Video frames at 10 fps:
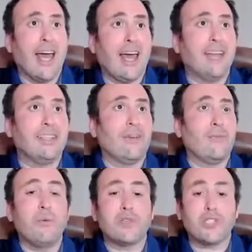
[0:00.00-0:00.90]
and
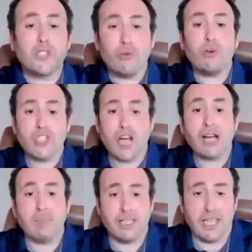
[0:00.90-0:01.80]
we were so
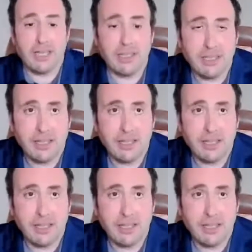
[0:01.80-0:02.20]
shocked by that